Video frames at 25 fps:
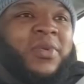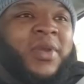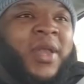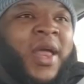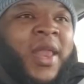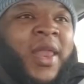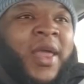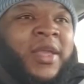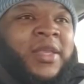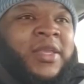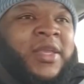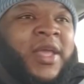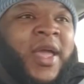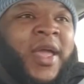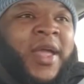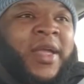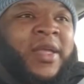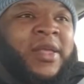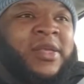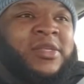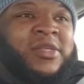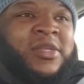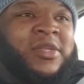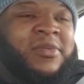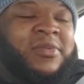Not like that.
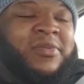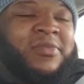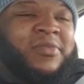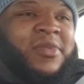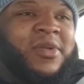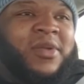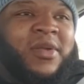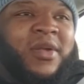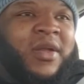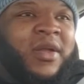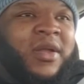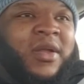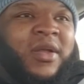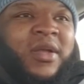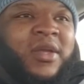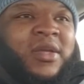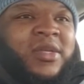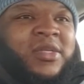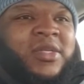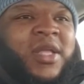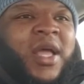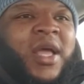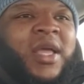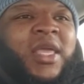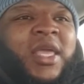It's
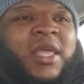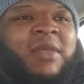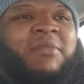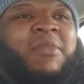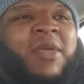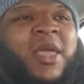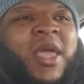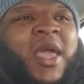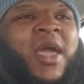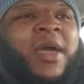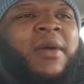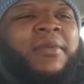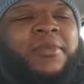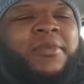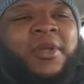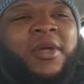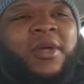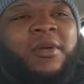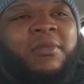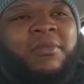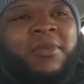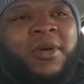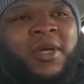not getting me amped up.